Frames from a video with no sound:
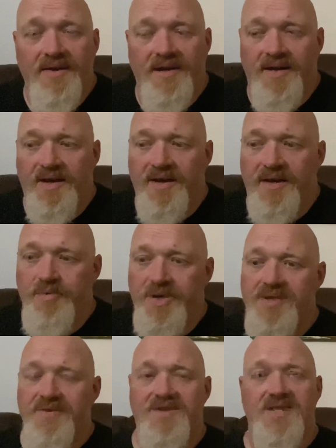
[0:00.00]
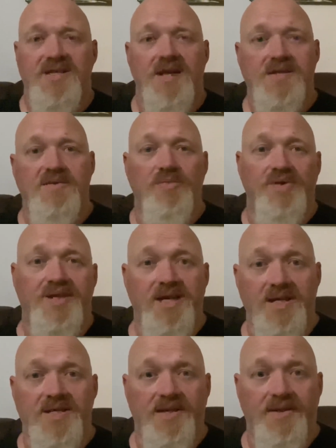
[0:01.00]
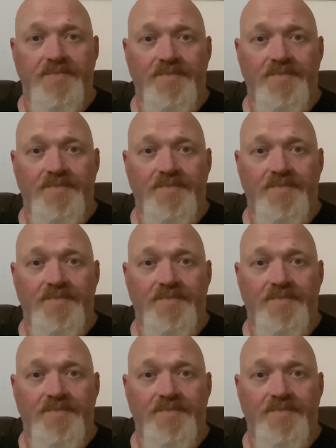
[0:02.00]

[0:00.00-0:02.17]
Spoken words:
and we can sort of discuss them in more detail.